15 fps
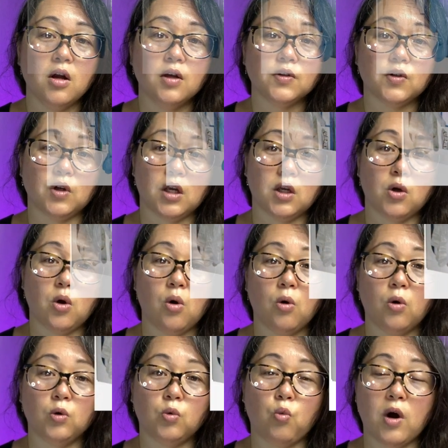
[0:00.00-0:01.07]
So it can
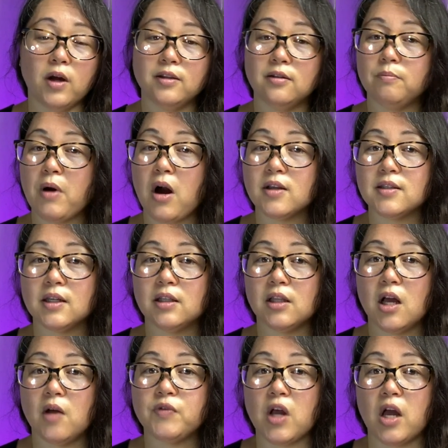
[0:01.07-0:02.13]
hold one box of
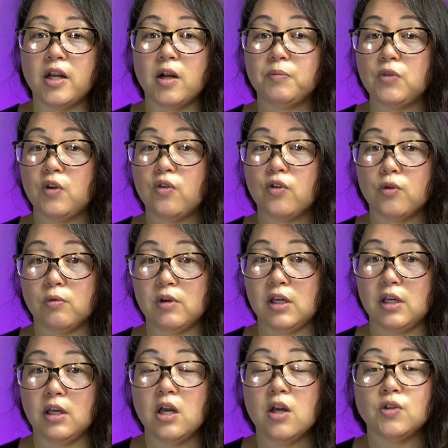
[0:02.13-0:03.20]
gloves and up to
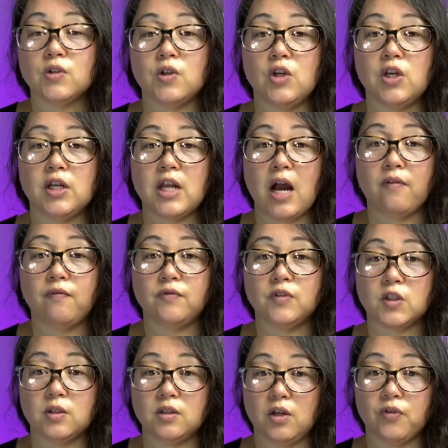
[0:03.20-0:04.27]
three. So you can have
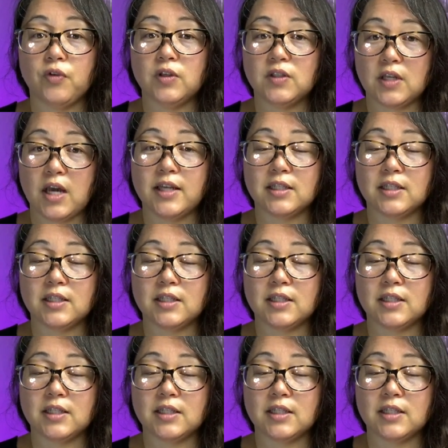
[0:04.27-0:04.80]
different size